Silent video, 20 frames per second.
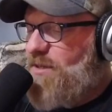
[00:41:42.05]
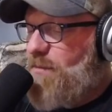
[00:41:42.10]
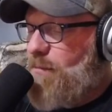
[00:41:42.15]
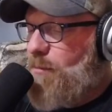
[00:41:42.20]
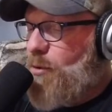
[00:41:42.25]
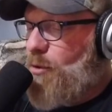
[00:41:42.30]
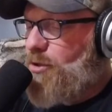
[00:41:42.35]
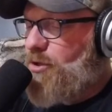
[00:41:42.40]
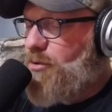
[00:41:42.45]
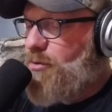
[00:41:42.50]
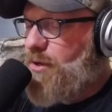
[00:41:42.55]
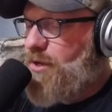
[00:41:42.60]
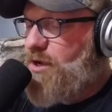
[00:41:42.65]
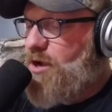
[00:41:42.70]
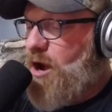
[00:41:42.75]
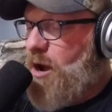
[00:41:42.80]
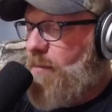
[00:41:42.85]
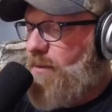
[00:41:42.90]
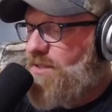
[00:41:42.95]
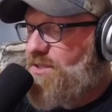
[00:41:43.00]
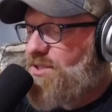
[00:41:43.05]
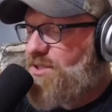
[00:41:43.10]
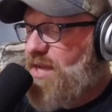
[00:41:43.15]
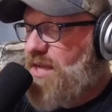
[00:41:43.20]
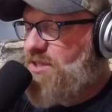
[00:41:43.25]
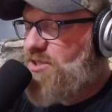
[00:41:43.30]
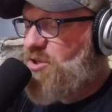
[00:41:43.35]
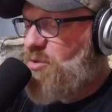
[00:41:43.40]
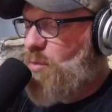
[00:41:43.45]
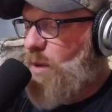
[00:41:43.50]
Mercury Comet
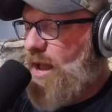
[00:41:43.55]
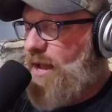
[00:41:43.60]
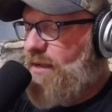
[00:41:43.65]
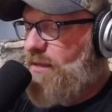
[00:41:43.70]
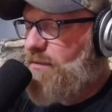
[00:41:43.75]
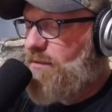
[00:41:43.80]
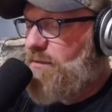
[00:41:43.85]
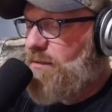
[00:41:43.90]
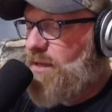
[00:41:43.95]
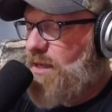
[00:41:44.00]
station wagon